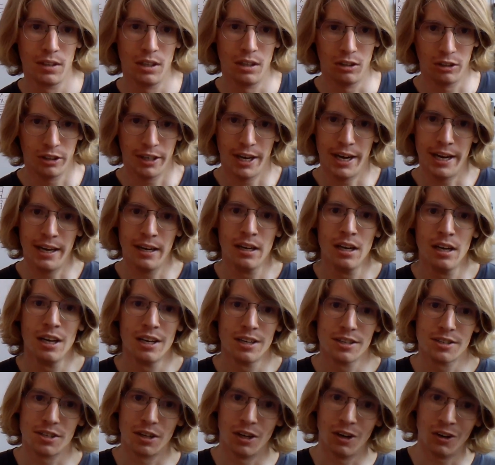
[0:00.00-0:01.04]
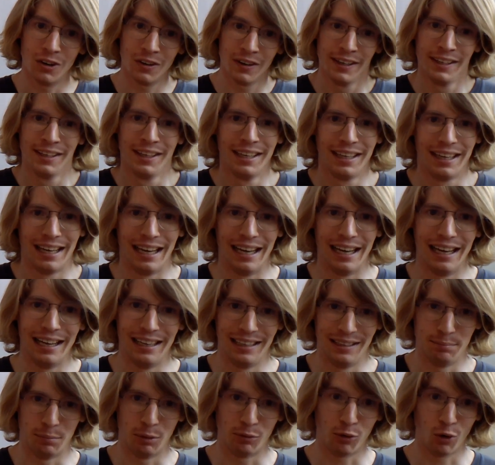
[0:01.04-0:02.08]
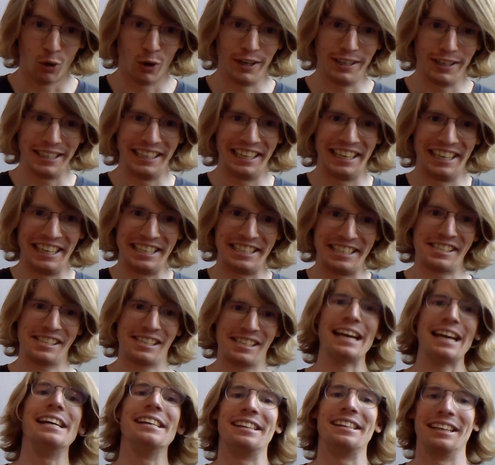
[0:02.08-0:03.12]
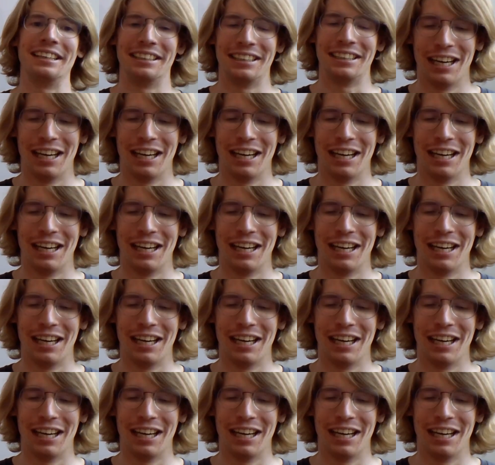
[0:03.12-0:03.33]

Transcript: Okay, so before I get any scathing